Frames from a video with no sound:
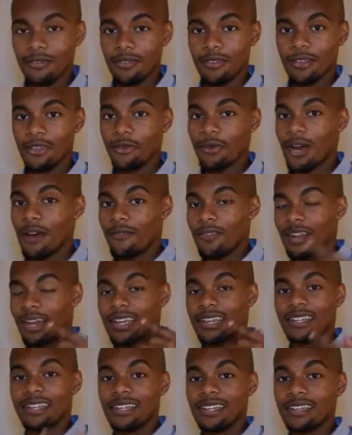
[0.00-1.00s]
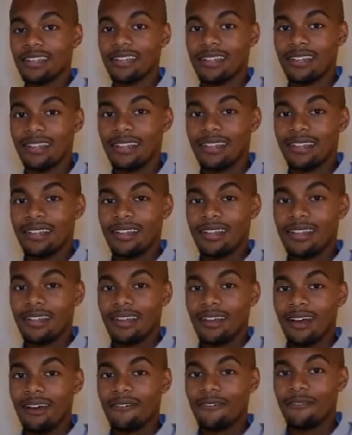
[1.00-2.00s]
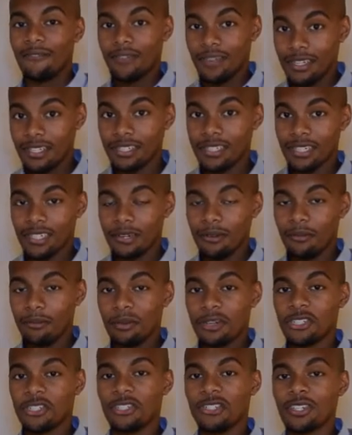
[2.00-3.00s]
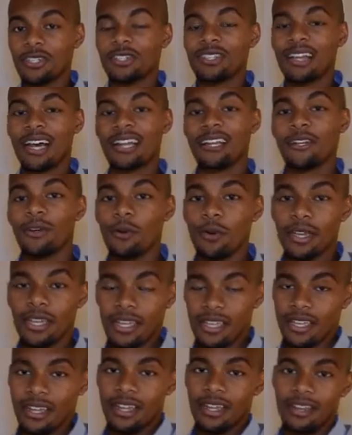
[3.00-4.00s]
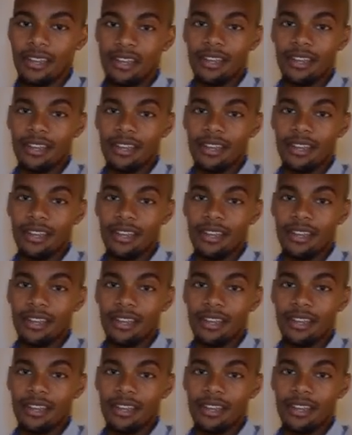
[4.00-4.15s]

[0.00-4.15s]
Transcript: You have an idea, a vision, but you're just not doing it yet.